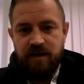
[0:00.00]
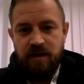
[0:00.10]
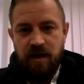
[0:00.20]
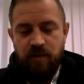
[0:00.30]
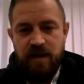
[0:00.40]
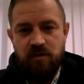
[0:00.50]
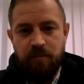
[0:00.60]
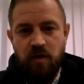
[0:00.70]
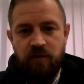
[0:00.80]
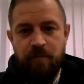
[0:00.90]
and we ended up
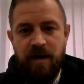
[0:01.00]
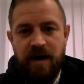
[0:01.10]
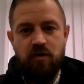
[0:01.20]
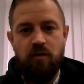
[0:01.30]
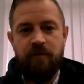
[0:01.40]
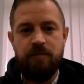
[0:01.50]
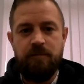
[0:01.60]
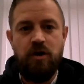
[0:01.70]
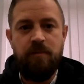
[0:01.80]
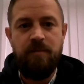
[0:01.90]
moving back home from
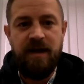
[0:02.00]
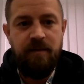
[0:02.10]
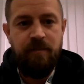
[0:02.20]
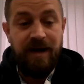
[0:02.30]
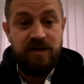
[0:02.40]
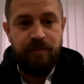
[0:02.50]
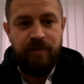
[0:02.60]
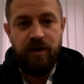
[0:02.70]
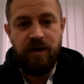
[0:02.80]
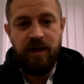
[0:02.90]
Germany back to
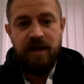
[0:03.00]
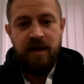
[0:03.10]
Burnley.